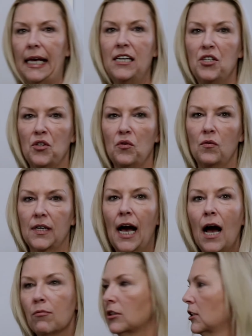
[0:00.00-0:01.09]
into the
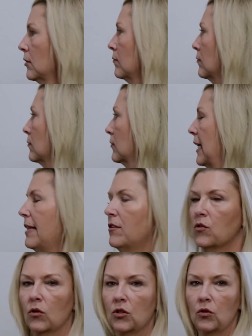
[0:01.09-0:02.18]
cupboards. Okay, the
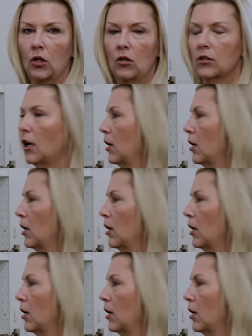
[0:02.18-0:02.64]
doors will close